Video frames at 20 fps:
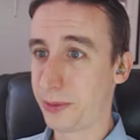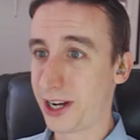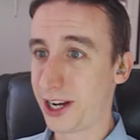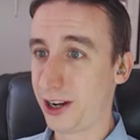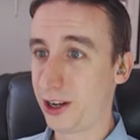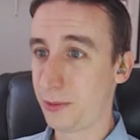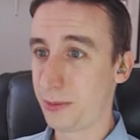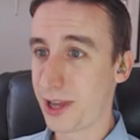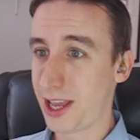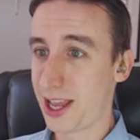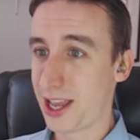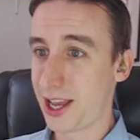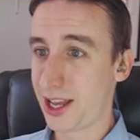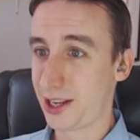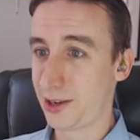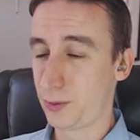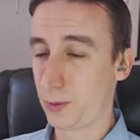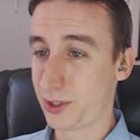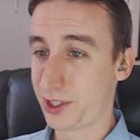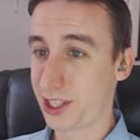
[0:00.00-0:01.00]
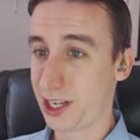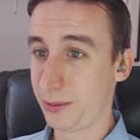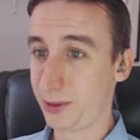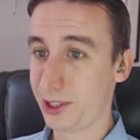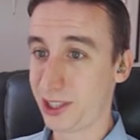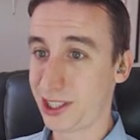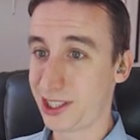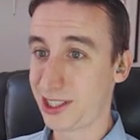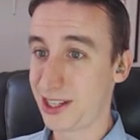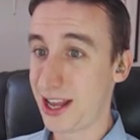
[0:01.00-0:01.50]
biome and was able
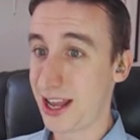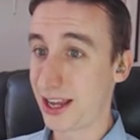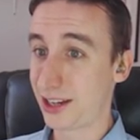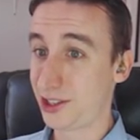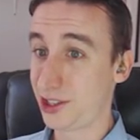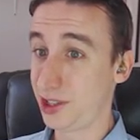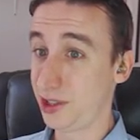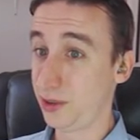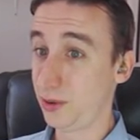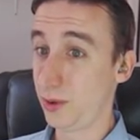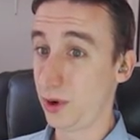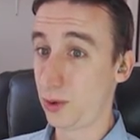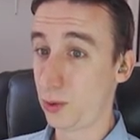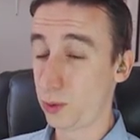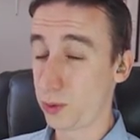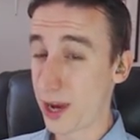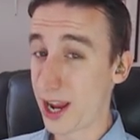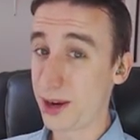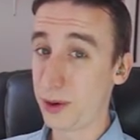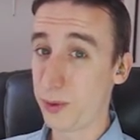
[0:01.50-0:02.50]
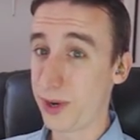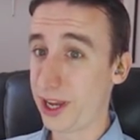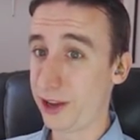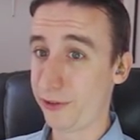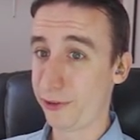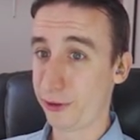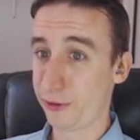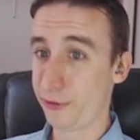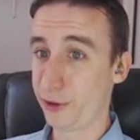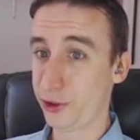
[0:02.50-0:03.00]
to snag two right away
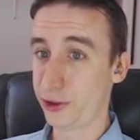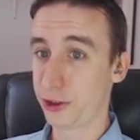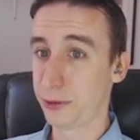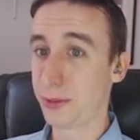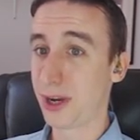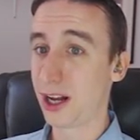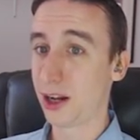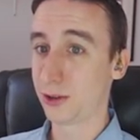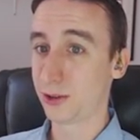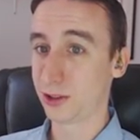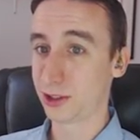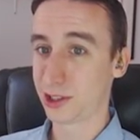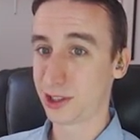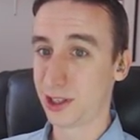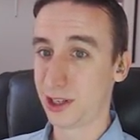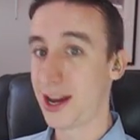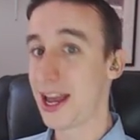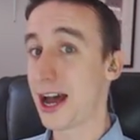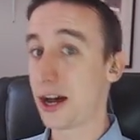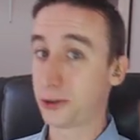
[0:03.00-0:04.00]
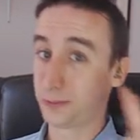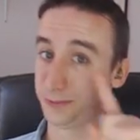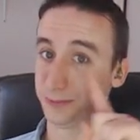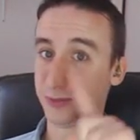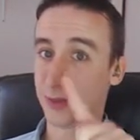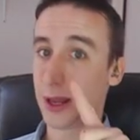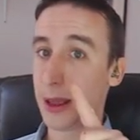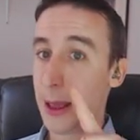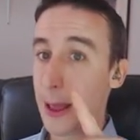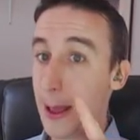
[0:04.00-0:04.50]
for future moggles. Now,
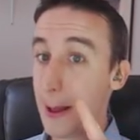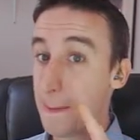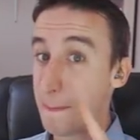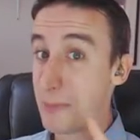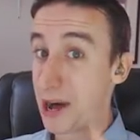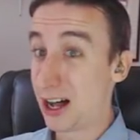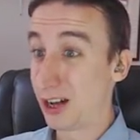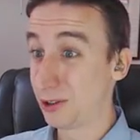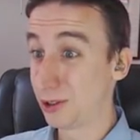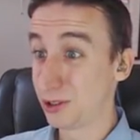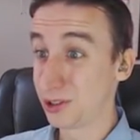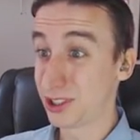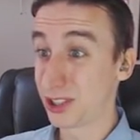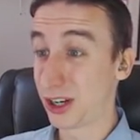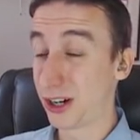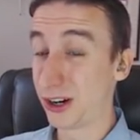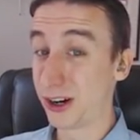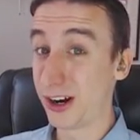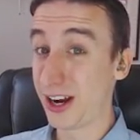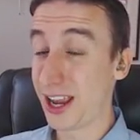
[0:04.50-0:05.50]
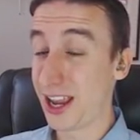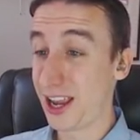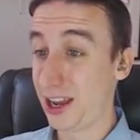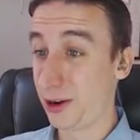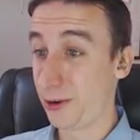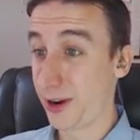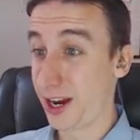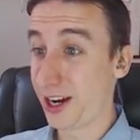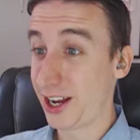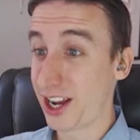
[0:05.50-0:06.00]
moggles are a
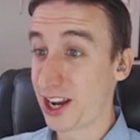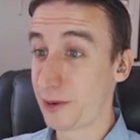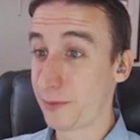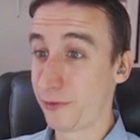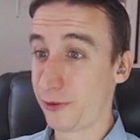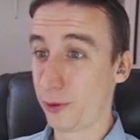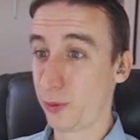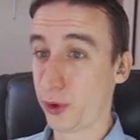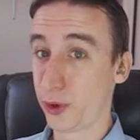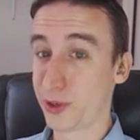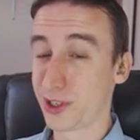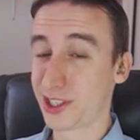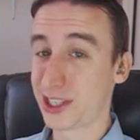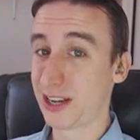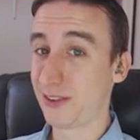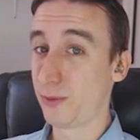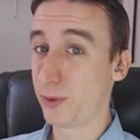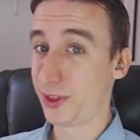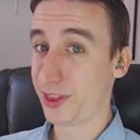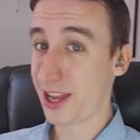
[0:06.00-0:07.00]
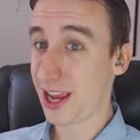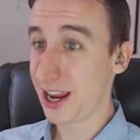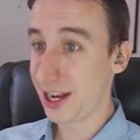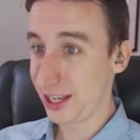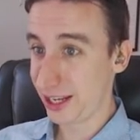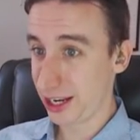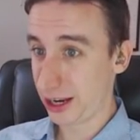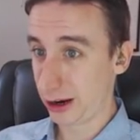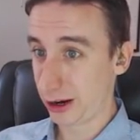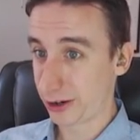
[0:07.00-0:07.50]
great item for Ruinstein with
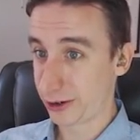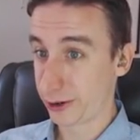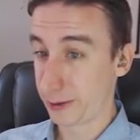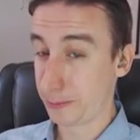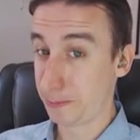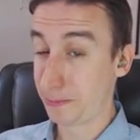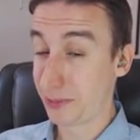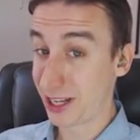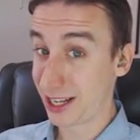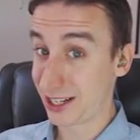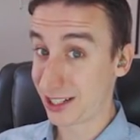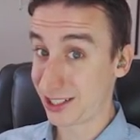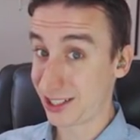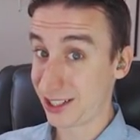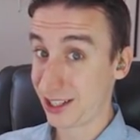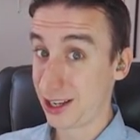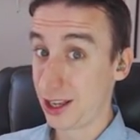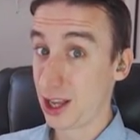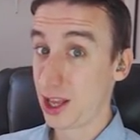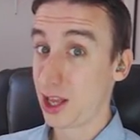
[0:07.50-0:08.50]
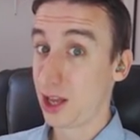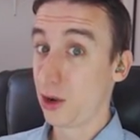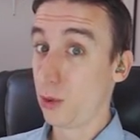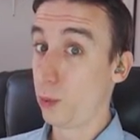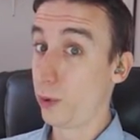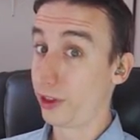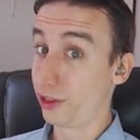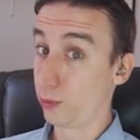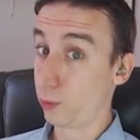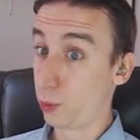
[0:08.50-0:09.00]
any character, but
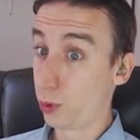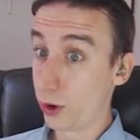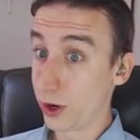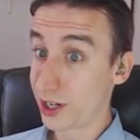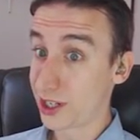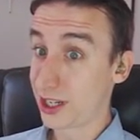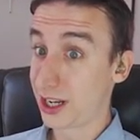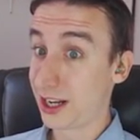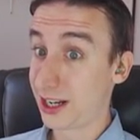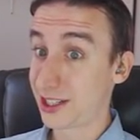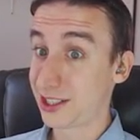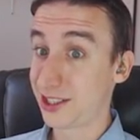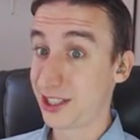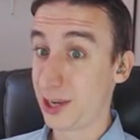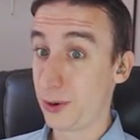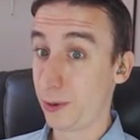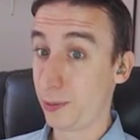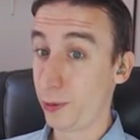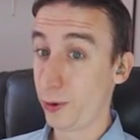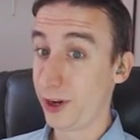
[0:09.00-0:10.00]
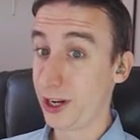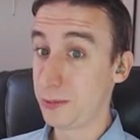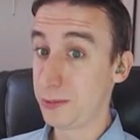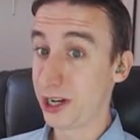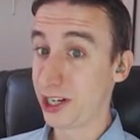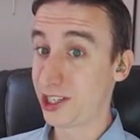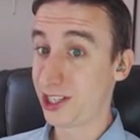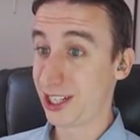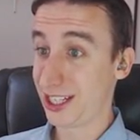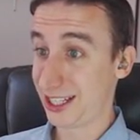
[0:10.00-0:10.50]
with Wortox they were pretty
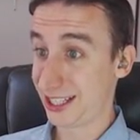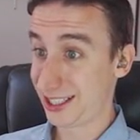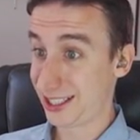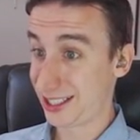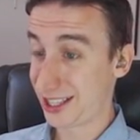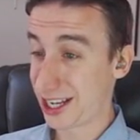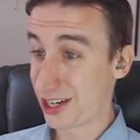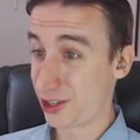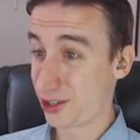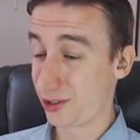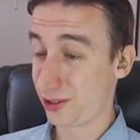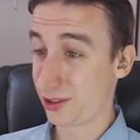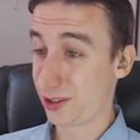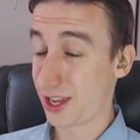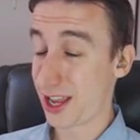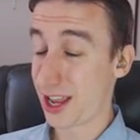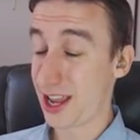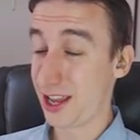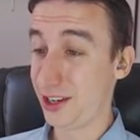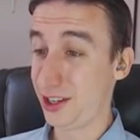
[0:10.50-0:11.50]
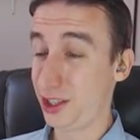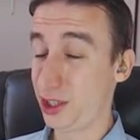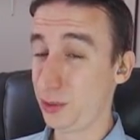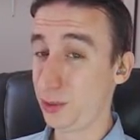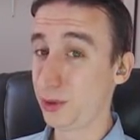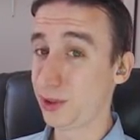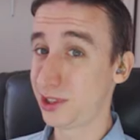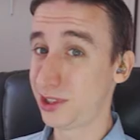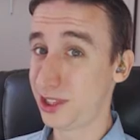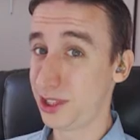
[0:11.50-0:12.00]
much essential, and you
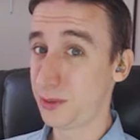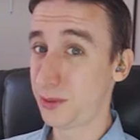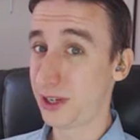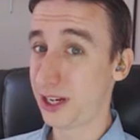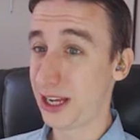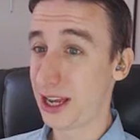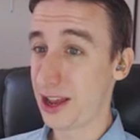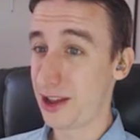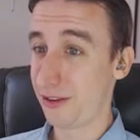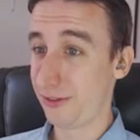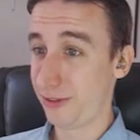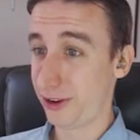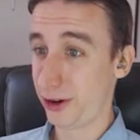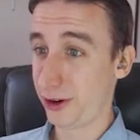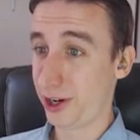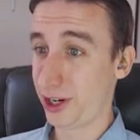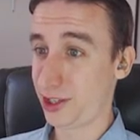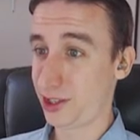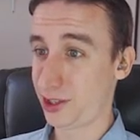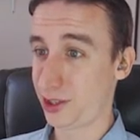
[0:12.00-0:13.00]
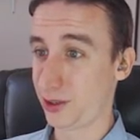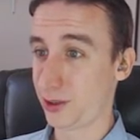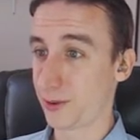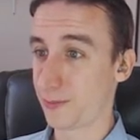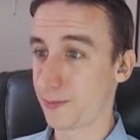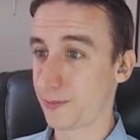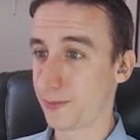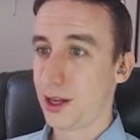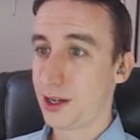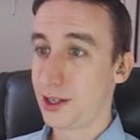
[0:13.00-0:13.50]
will see why very soon.
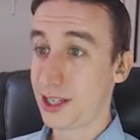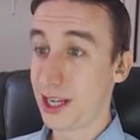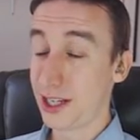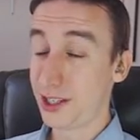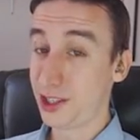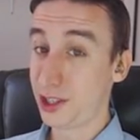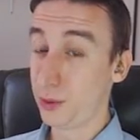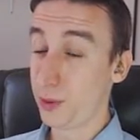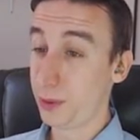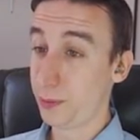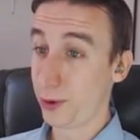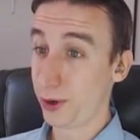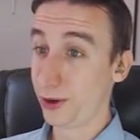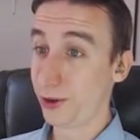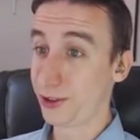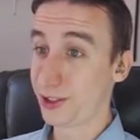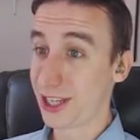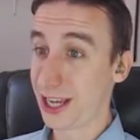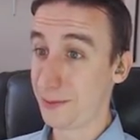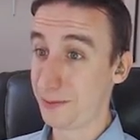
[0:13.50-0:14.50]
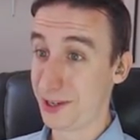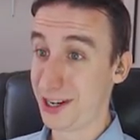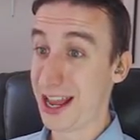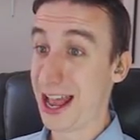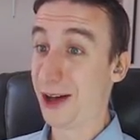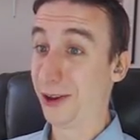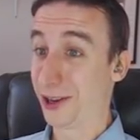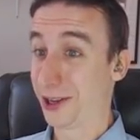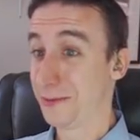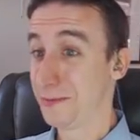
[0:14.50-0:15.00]
Day 2 we prototyped an
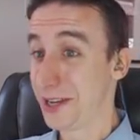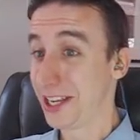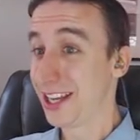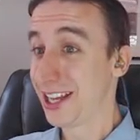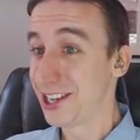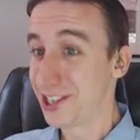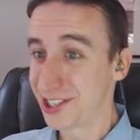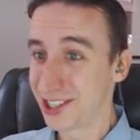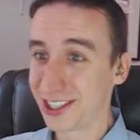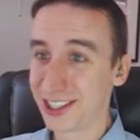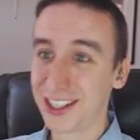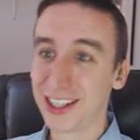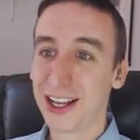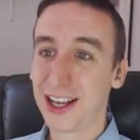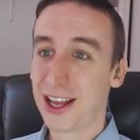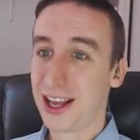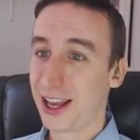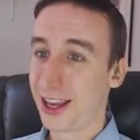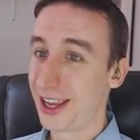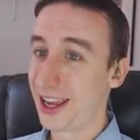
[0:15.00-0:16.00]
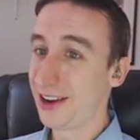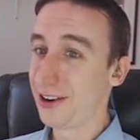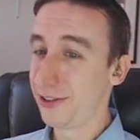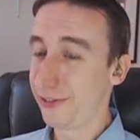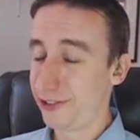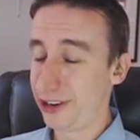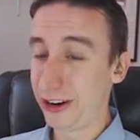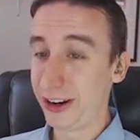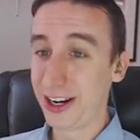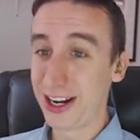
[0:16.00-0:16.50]
alchemy engine. Again,
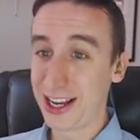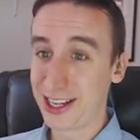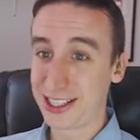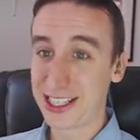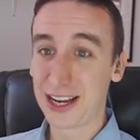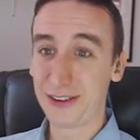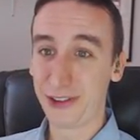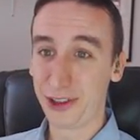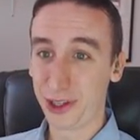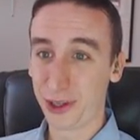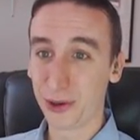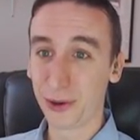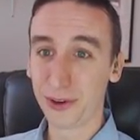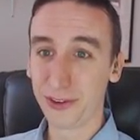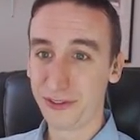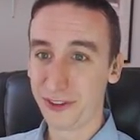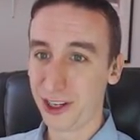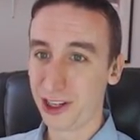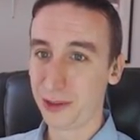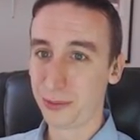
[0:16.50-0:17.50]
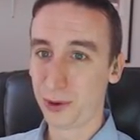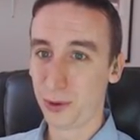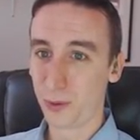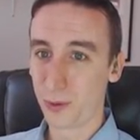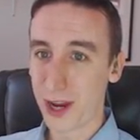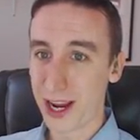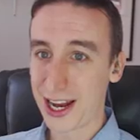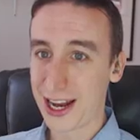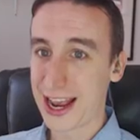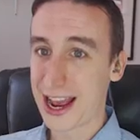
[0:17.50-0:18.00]
very nice having the gold available
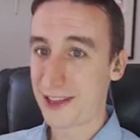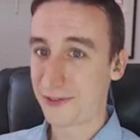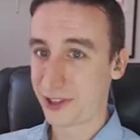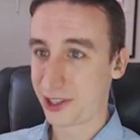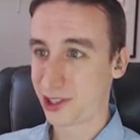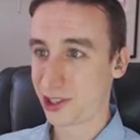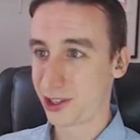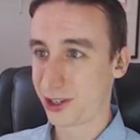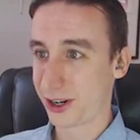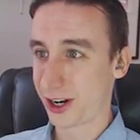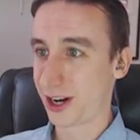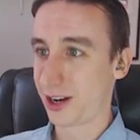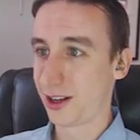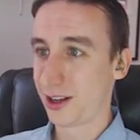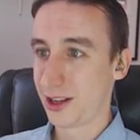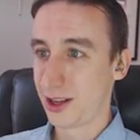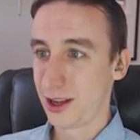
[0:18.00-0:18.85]
right at the start.